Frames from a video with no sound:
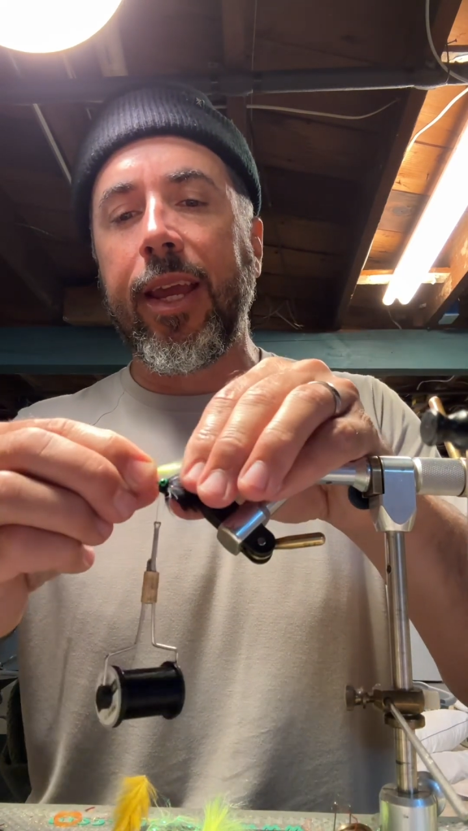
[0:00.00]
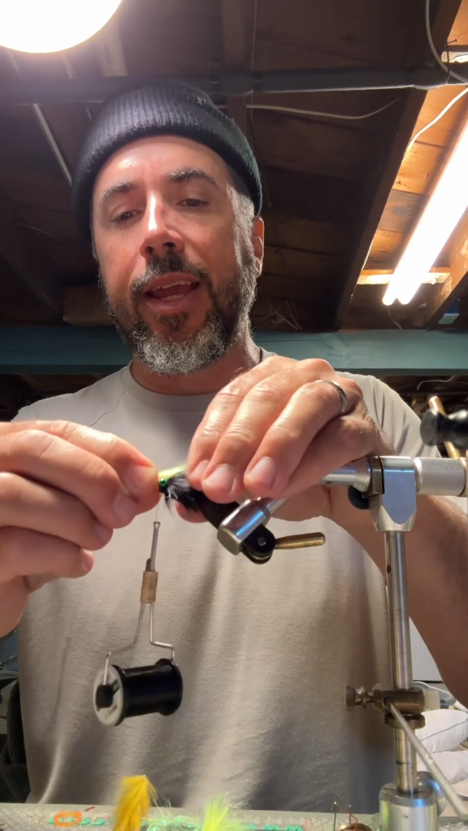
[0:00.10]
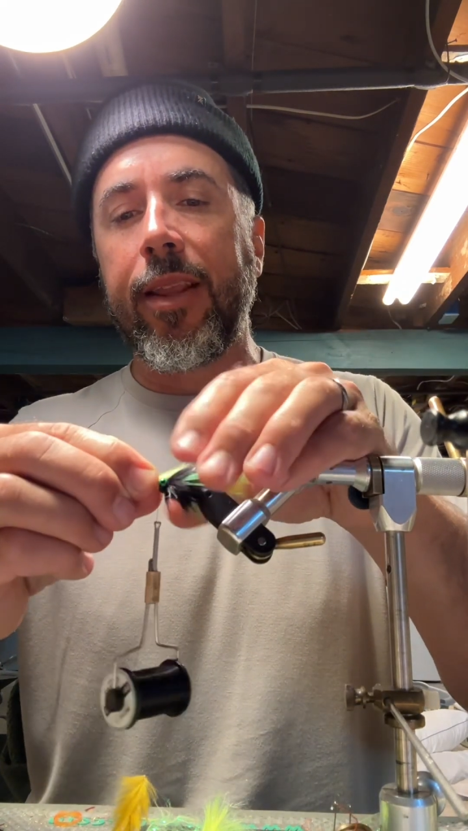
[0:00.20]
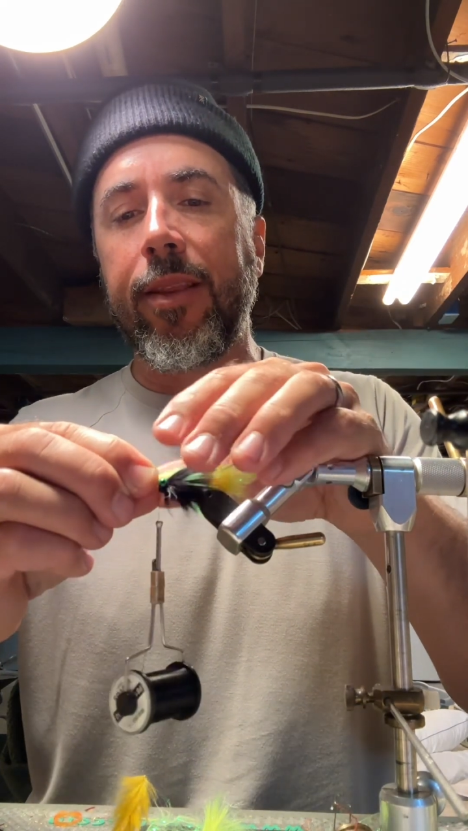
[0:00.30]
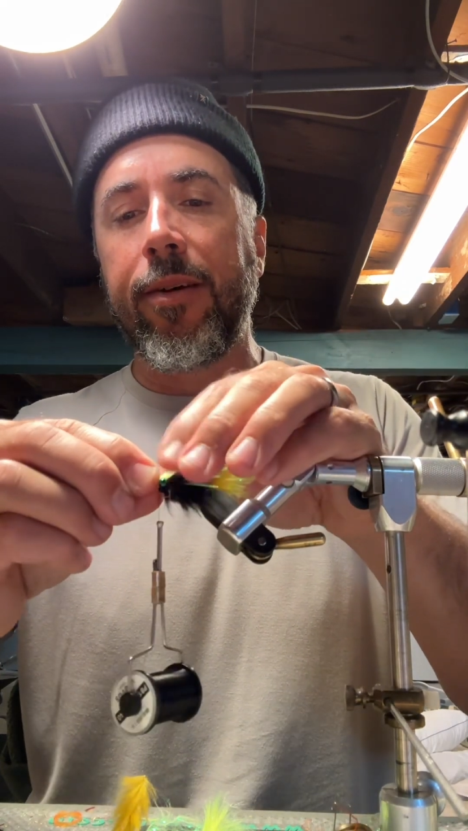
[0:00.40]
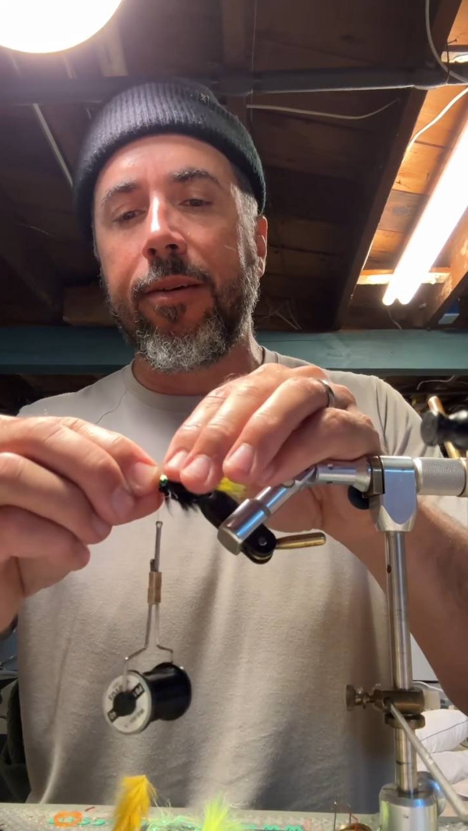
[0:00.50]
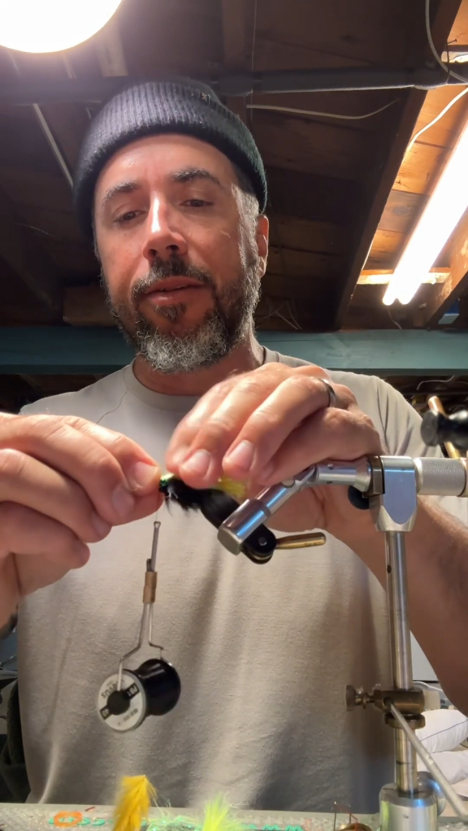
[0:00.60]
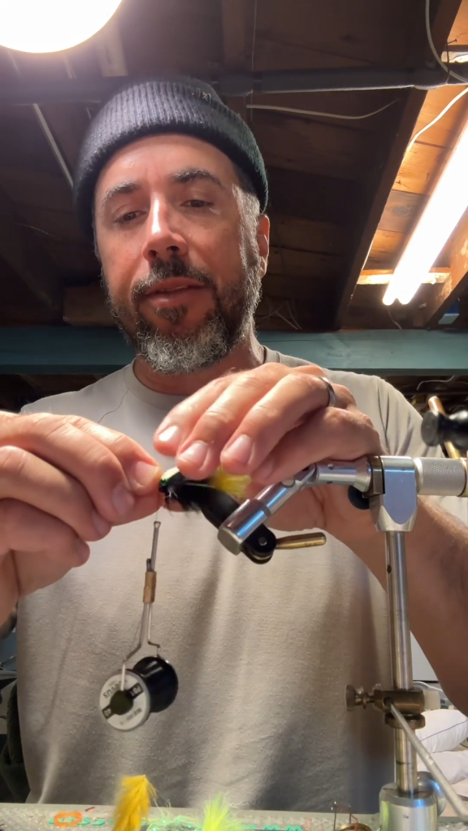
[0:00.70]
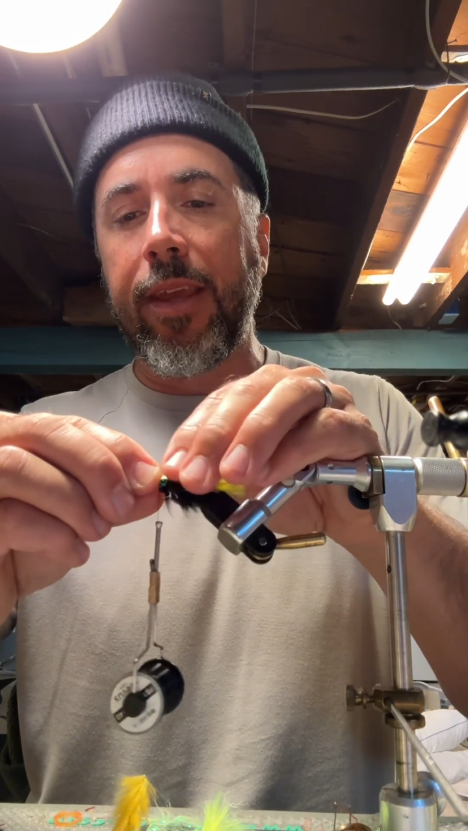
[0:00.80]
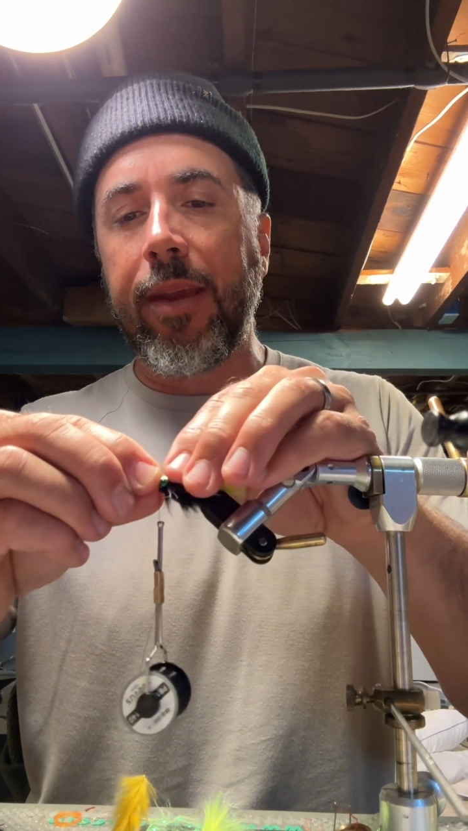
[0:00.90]
in the whole
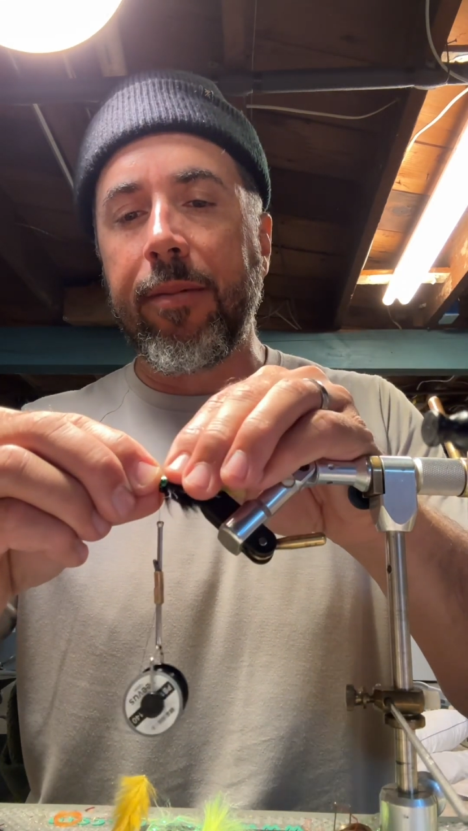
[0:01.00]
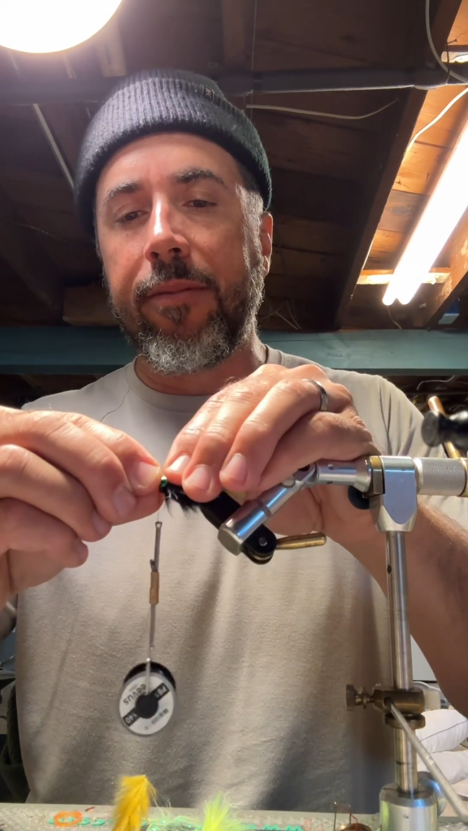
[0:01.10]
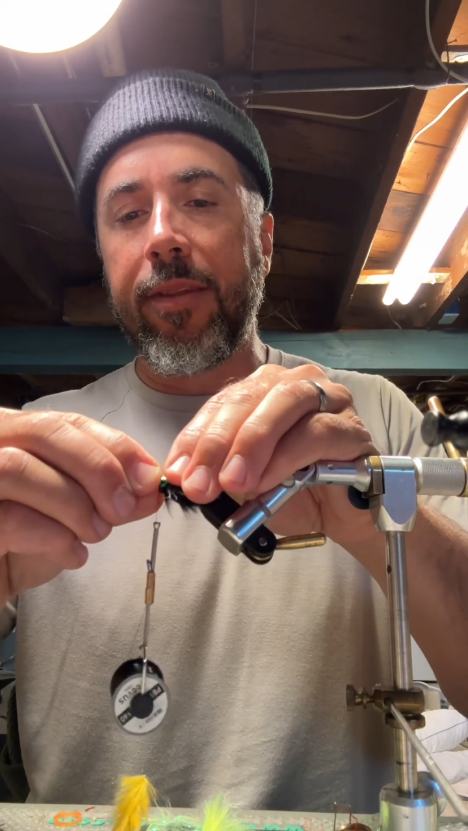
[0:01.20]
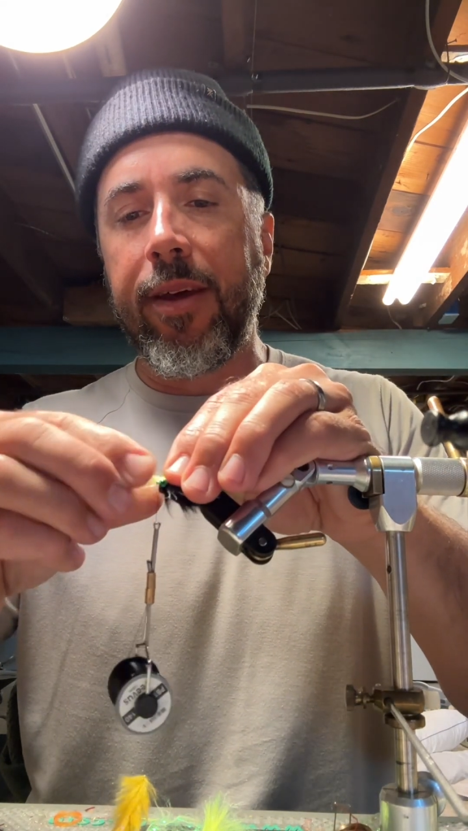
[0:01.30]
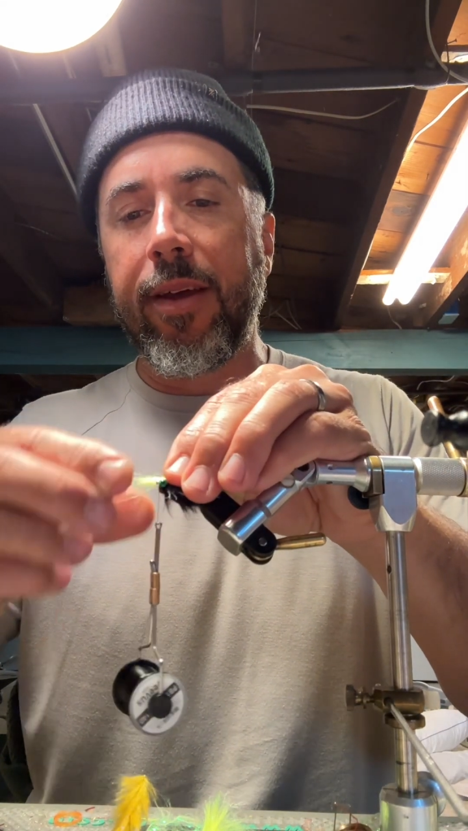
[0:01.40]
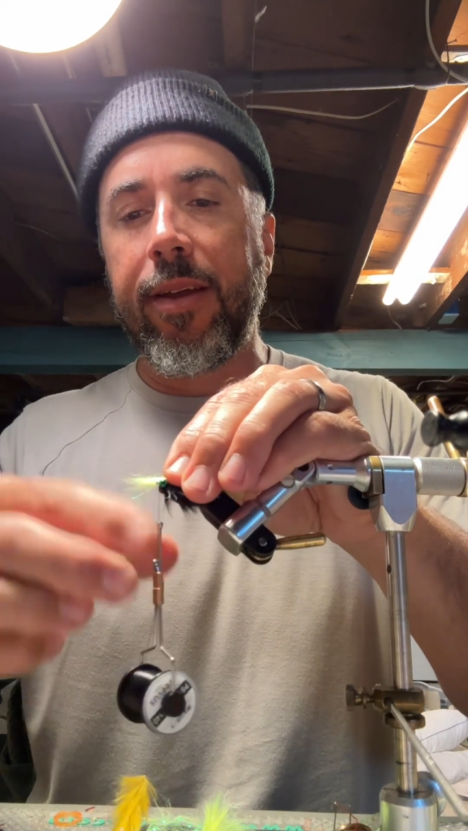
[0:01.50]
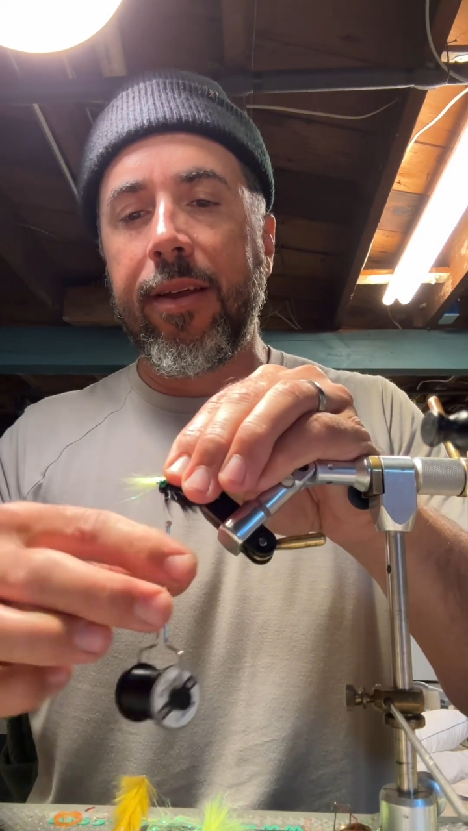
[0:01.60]
theme of the